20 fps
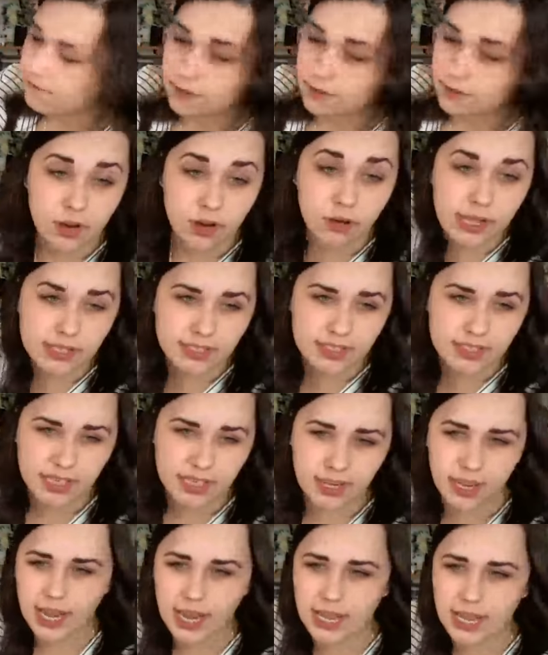notice,
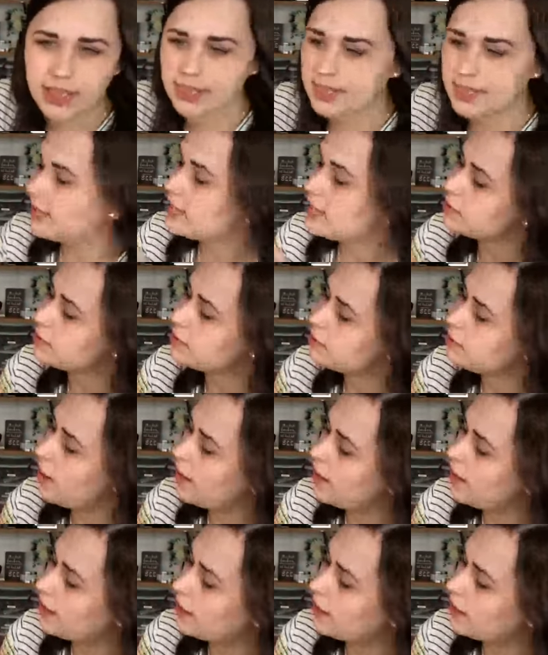in these ones
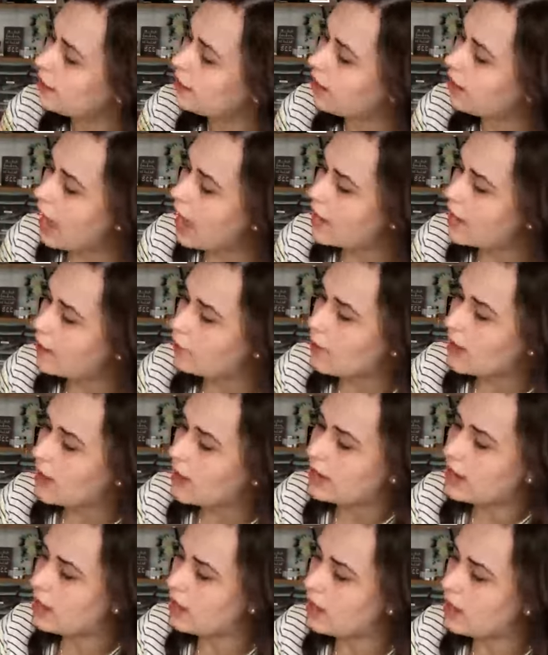right here, I
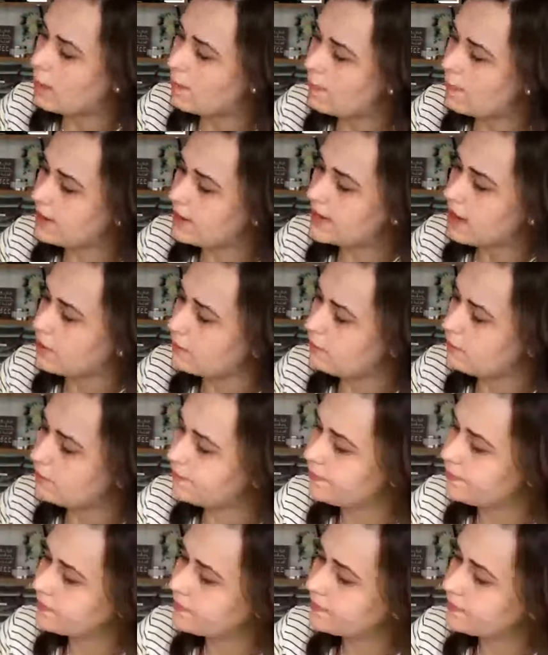went up and down,
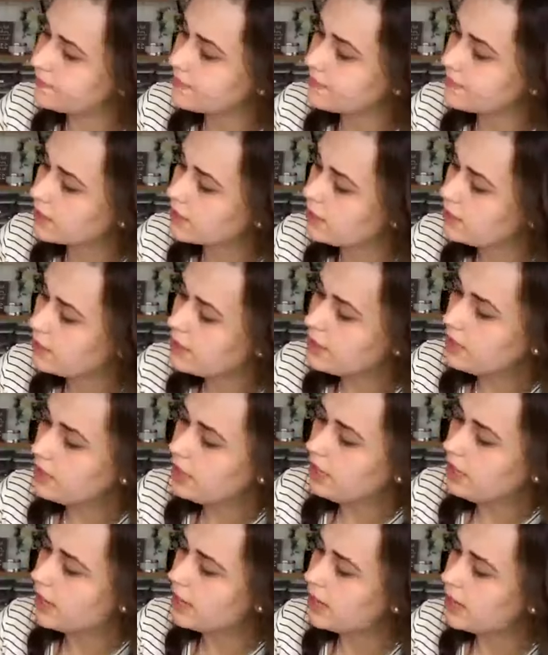
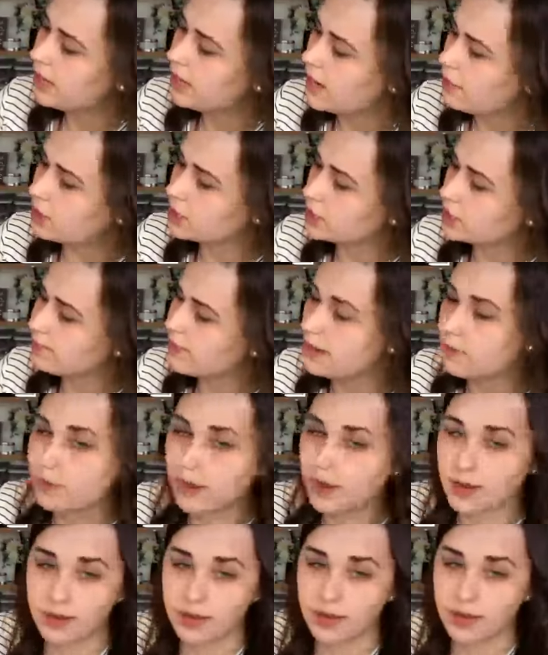and I worked my
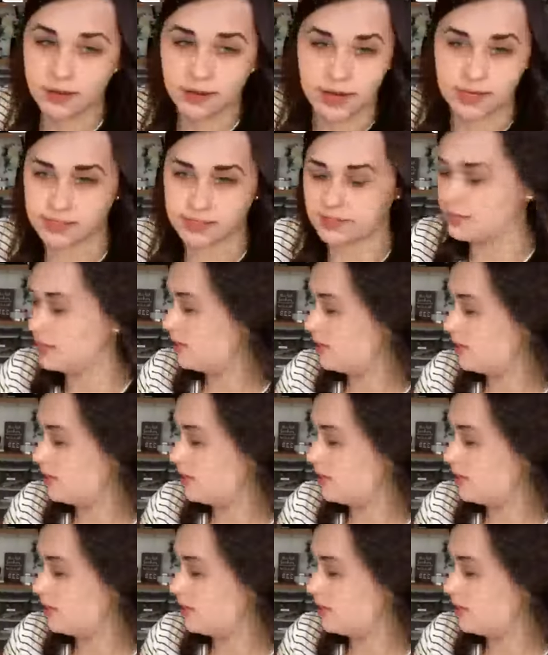way across.